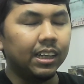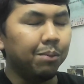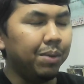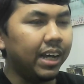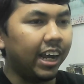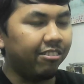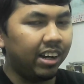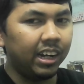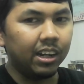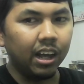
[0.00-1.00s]
the meet and
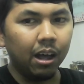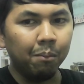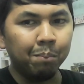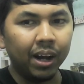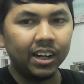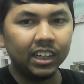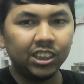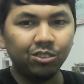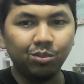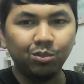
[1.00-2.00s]
greet uh, package,